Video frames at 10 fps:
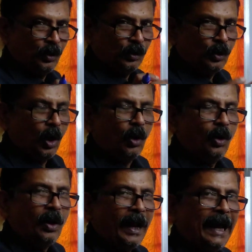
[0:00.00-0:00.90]

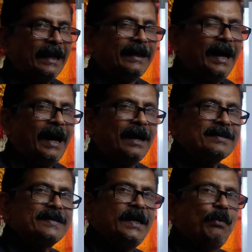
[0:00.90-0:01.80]
So, as the
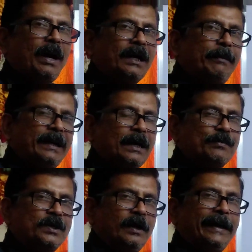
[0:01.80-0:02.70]
seawater
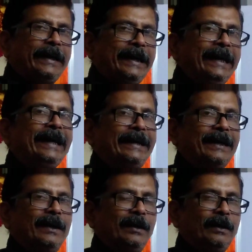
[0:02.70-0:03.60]
becomes heat
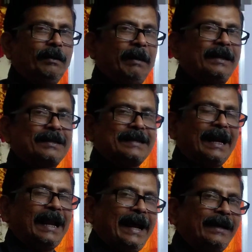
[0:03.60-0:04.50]
by the
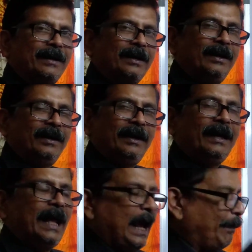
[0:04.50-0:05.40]
sunlight,
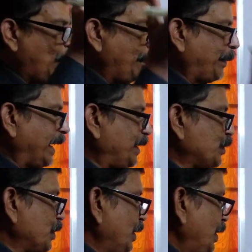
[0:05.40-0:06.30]
it evaporates.